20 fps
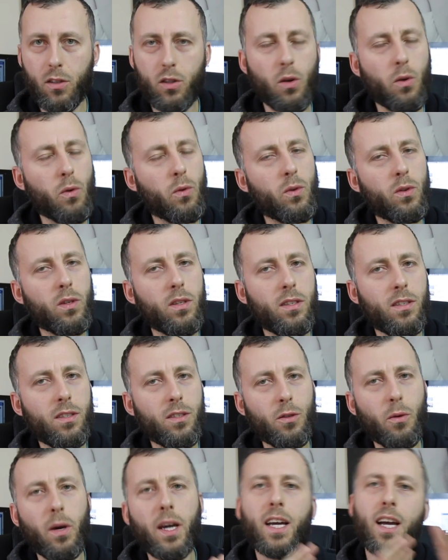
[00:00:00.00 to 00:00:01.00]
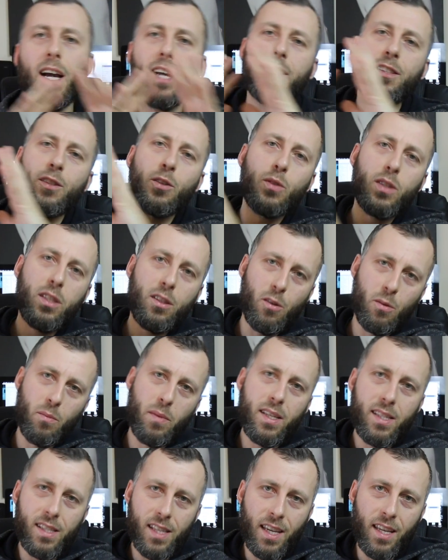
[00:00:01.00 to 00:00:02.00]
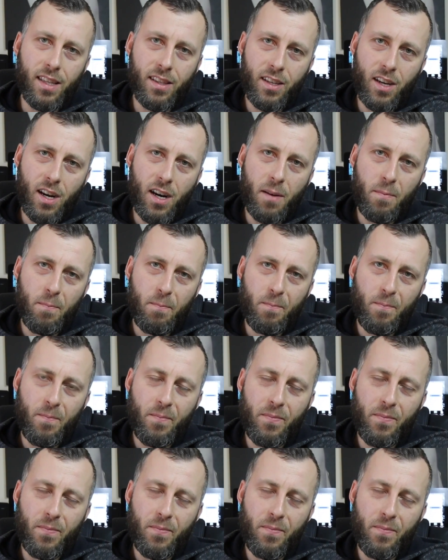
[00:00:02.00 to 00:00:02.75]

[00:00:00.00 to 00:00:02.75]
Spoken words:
so I can't use it on my second car.